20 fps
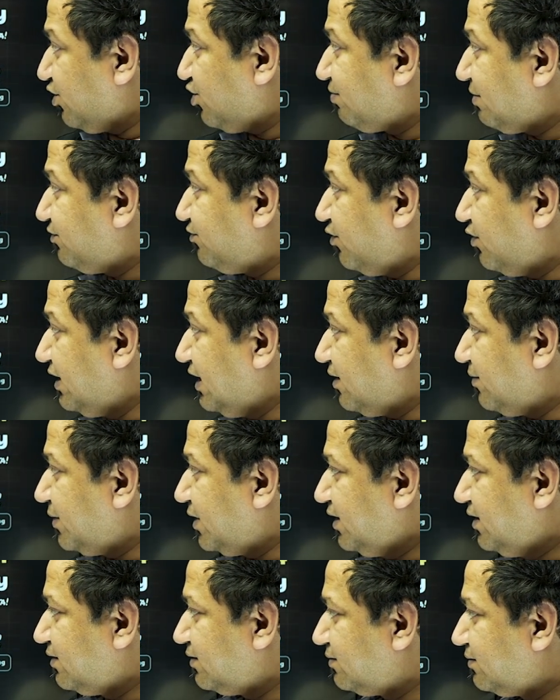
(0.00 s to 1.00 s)
in through my phone
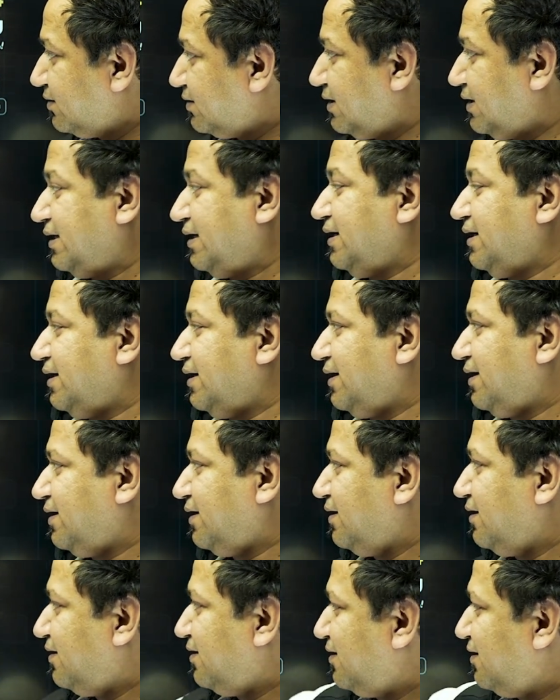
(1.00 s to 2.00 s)
number. Uh,
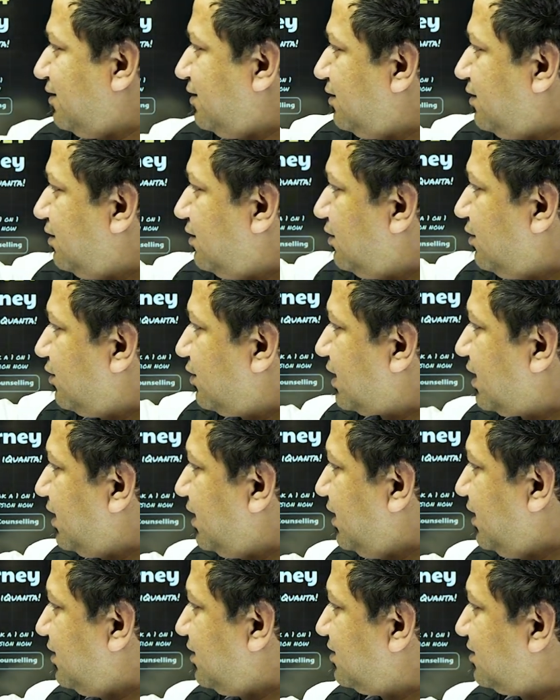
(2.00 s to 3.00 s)

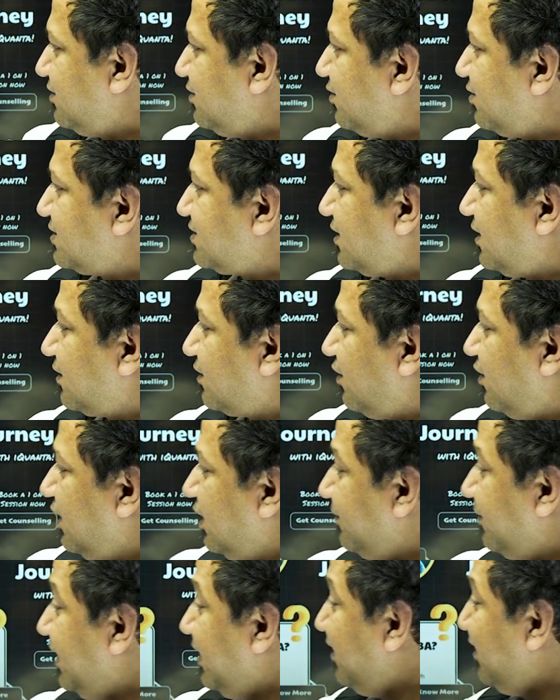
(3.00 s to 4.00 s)
okay, don't start
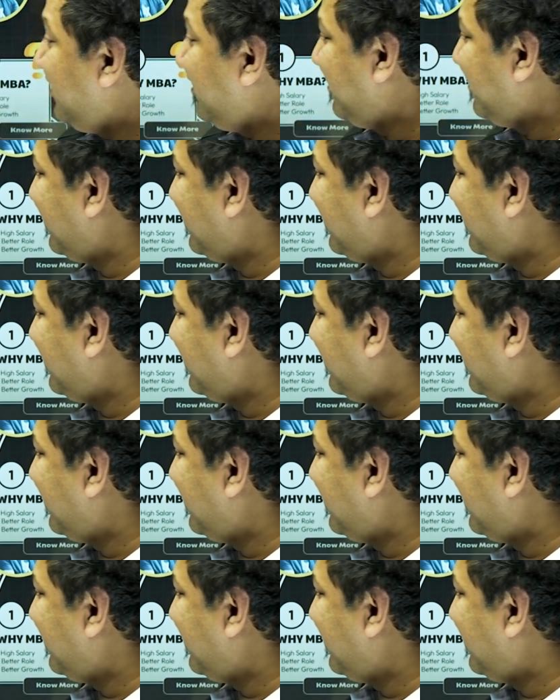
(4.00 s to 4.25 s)
calling me.